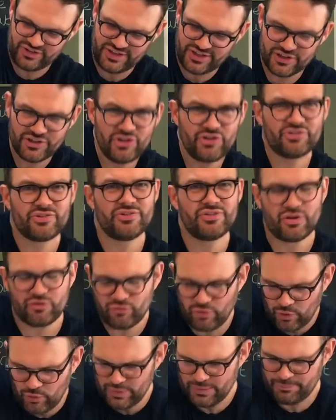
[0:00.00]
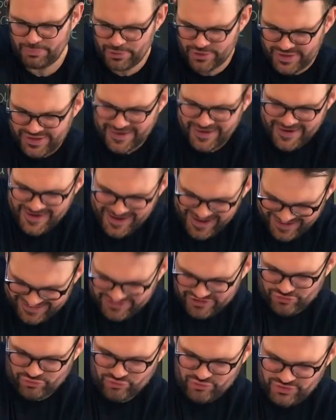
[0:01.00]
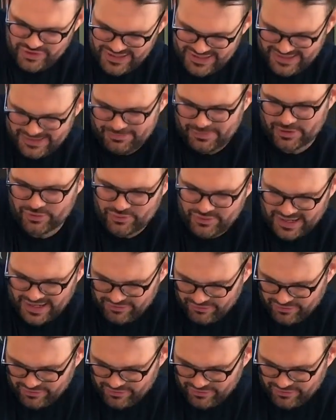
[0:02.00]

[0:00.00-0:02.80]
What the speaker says: You can use a rolling pin and just really muddle that